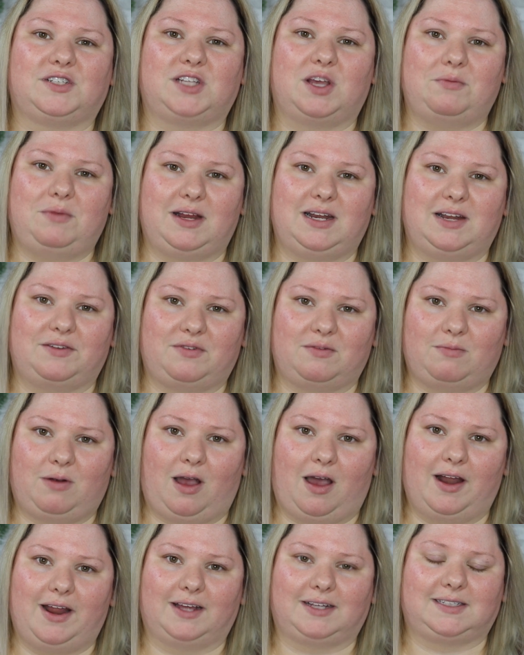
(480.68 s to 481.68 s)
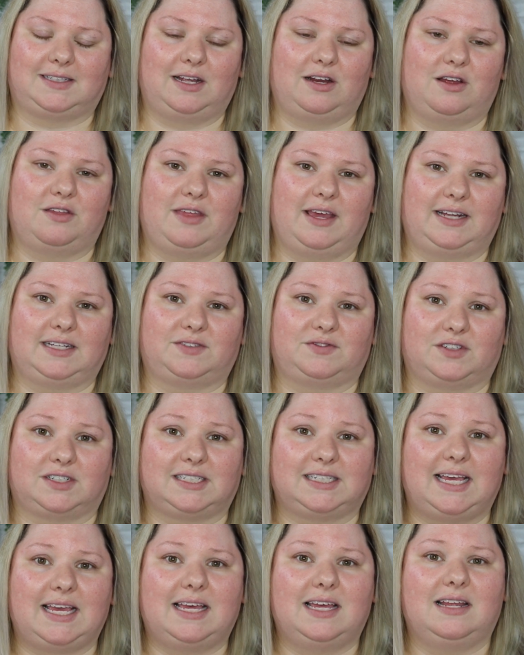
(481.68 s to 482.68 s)
so many different products, there are things for
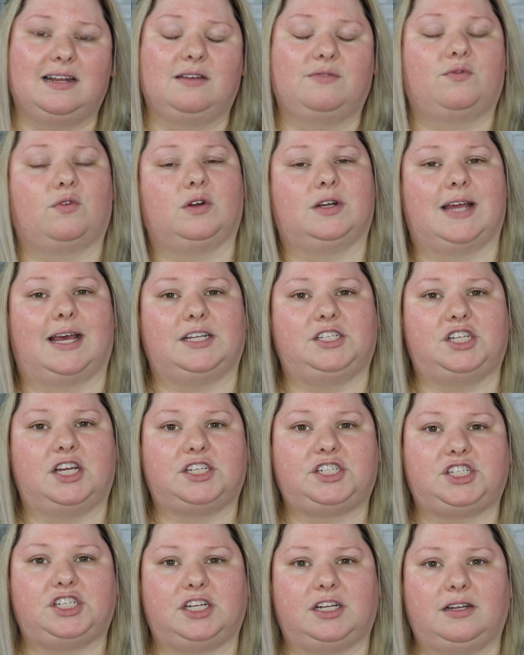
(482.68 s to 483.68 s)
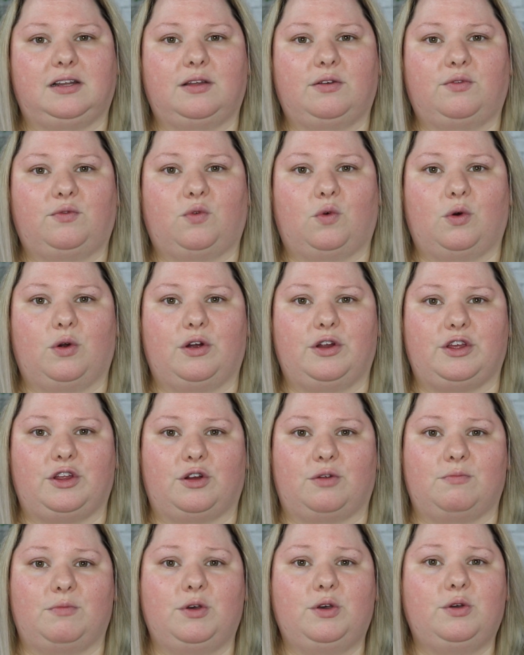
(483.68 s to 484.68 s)
skin, for digestion, for
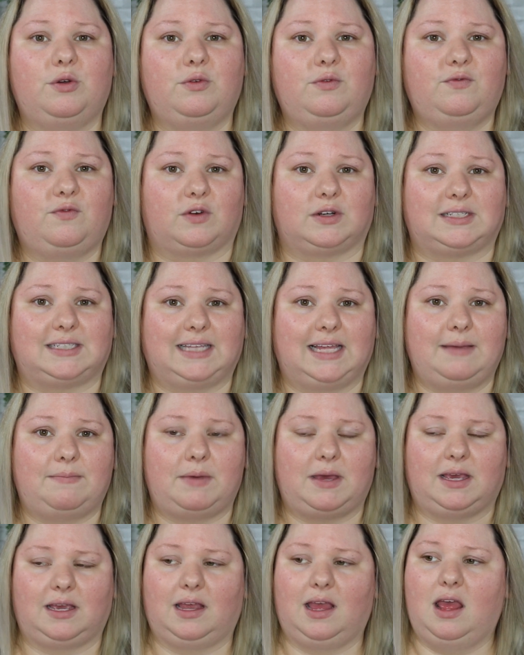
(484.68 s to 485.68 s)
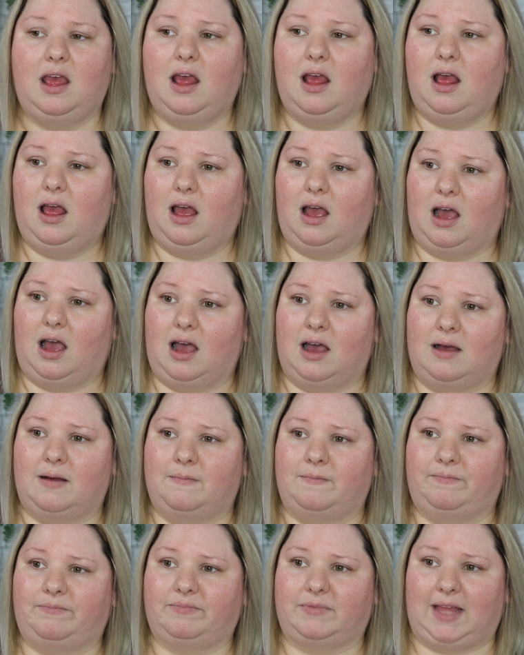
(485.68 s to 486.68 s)
your mood, for sleeping.
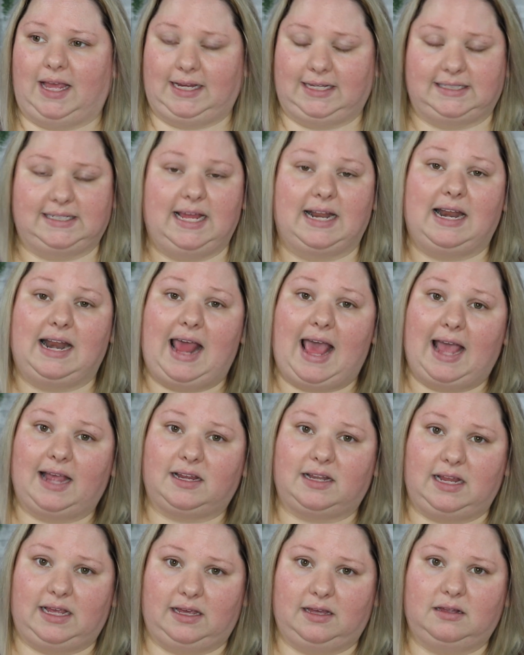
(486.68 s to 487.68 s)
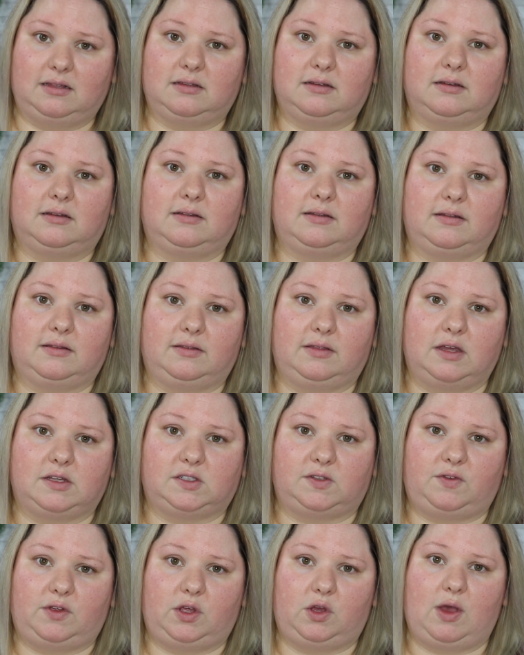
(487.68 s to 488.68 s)
Like I said, in acne,
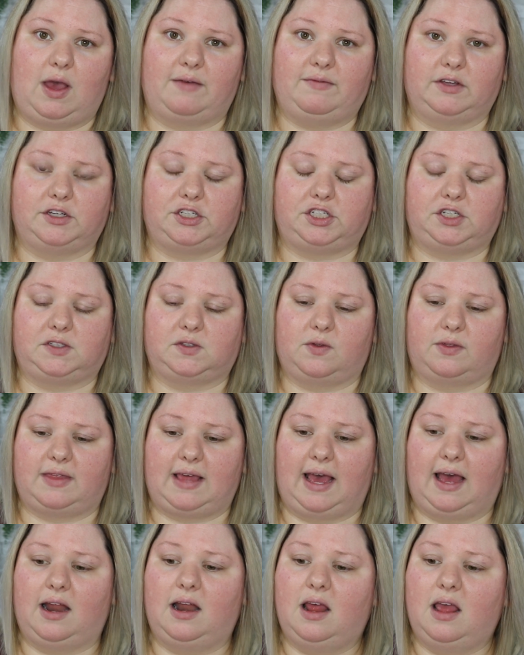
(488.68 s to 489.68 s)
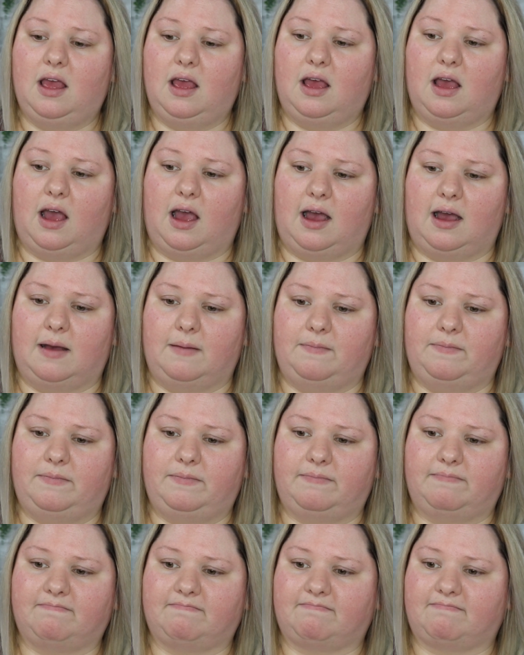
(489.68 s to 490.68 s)
those of you who have issues with that.
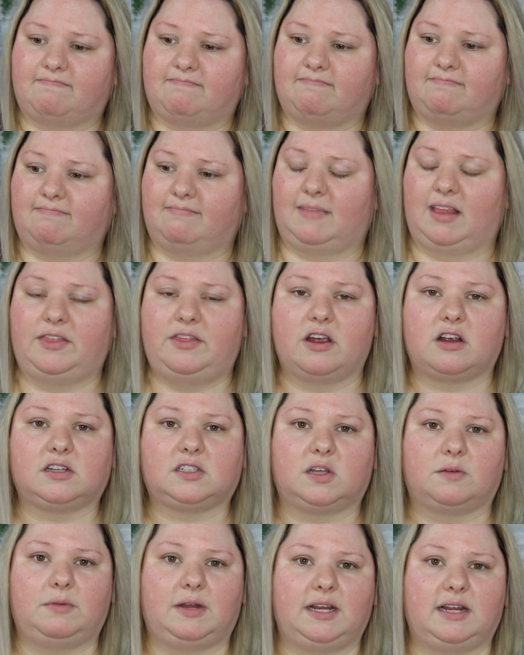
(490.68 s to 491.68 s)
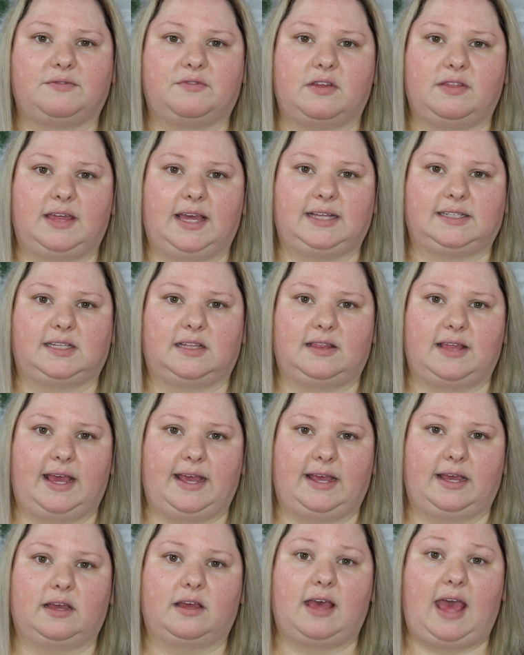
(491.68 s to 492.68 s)
There are so many different things that
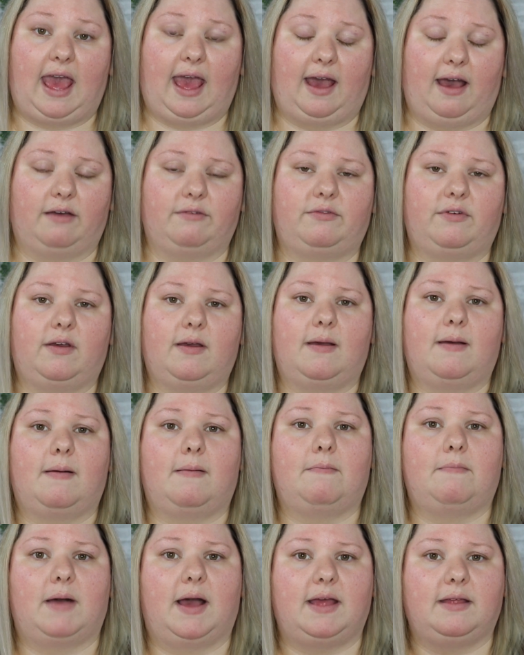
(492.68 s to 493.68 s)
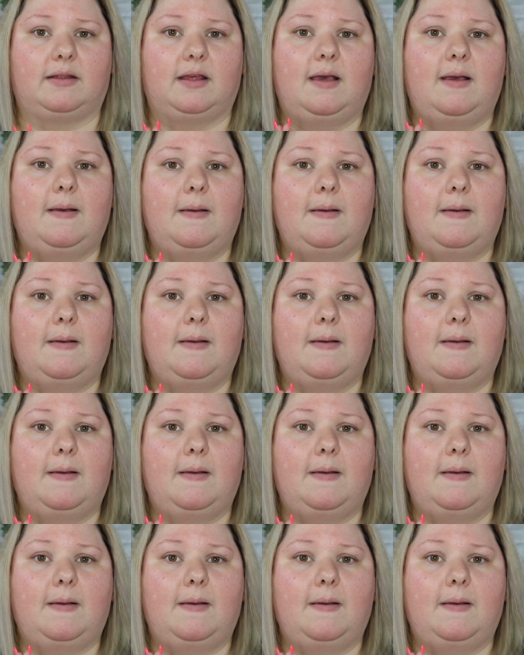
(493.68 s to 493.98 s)
they have. But